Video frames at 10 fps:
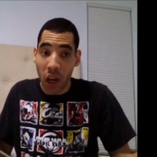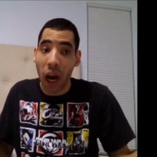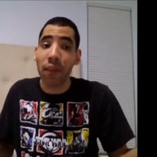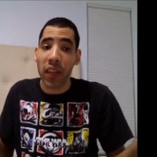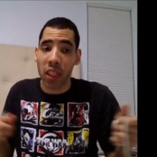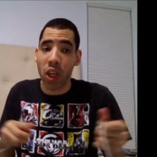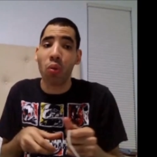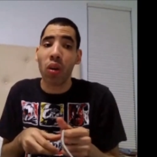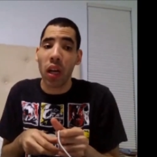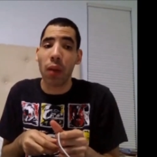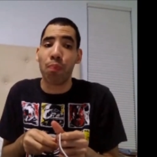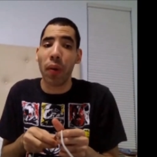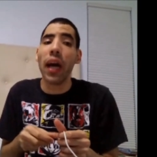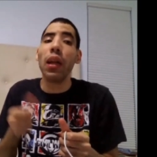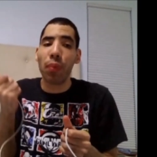I think so. It's
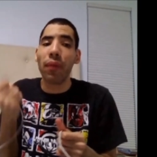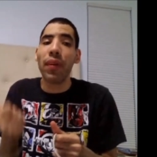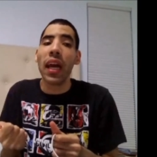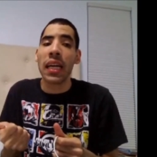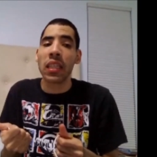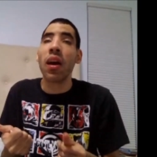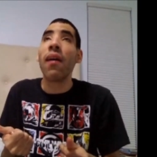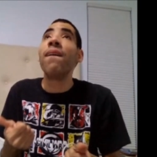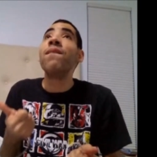better than BvS,